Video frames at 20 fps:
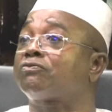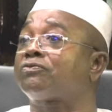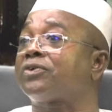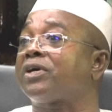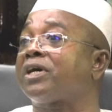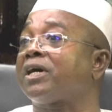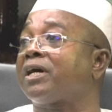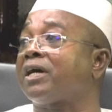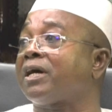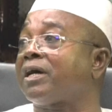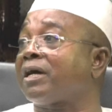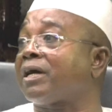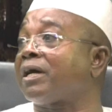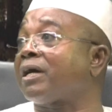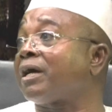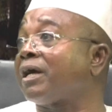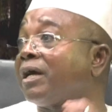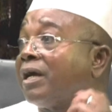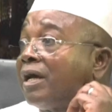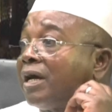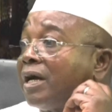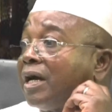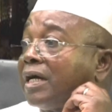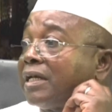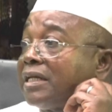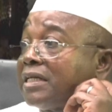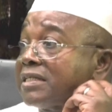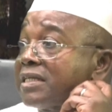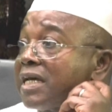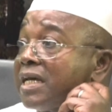
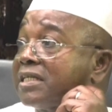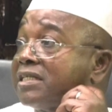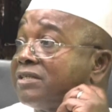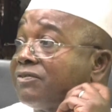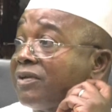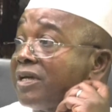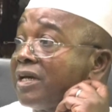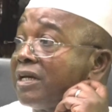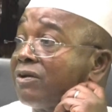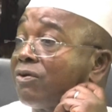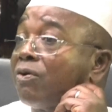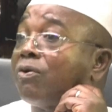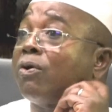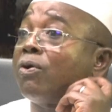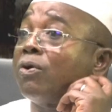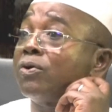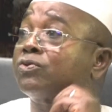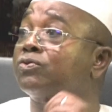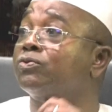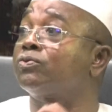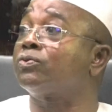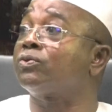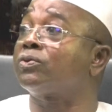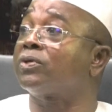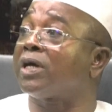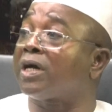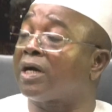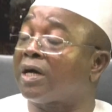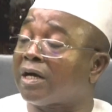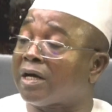the certificate, or
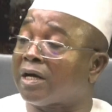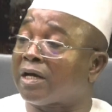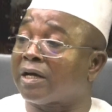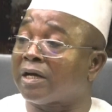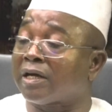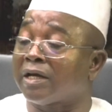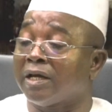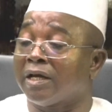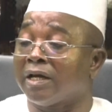to